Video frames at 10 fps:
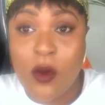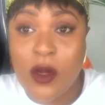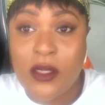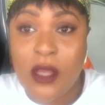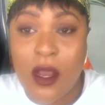You don't
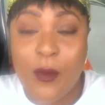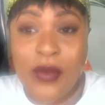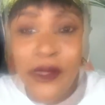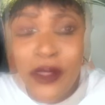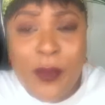want to talk
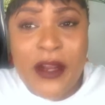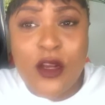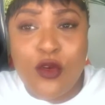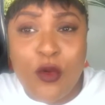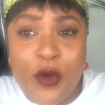about some of the
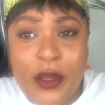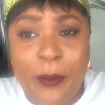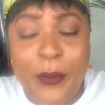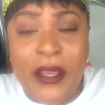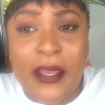growing
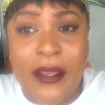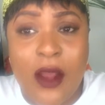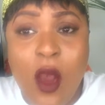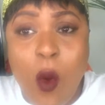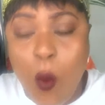pain
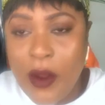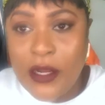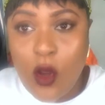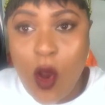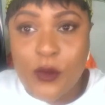when
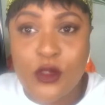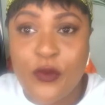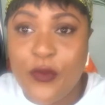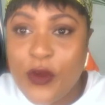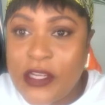it comes to
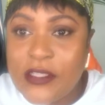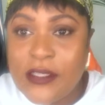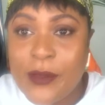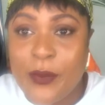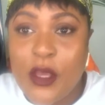
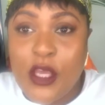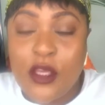friendship.